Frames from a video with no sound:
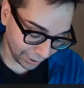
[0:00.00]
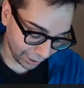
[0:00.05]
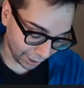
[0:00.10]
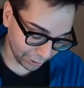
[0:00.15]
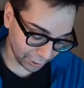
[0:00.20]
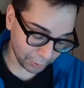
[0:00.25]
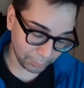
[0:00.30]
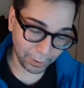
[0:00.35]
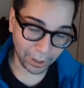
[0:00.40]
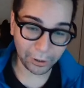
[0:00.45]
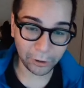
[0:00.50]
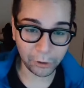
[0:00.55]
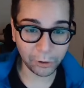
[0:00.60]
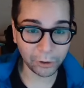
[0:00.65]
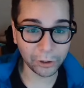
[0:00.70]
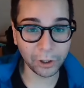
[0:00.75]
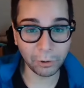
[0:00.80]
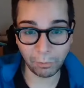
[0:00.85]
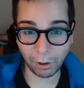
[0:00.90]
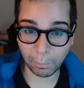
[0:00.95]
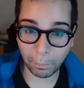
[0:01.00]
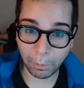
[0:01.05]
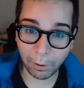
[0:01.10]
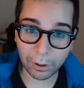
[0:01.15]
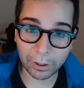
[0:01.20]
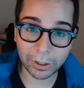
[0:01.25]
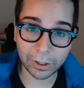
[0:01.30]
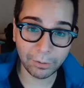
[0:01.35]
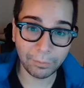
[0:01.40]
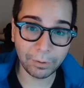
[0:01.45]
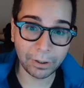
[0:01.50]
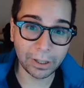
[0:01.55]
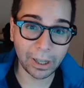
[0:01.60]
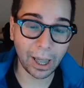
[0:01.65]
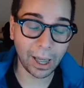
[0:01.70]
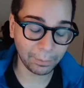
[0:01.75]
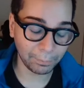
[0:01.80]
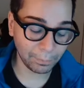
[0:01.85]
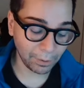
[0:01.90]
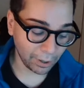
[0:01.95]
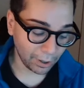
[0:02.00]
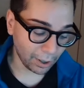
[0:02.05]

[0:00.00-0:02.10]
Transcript: You may choose the wrong person every time.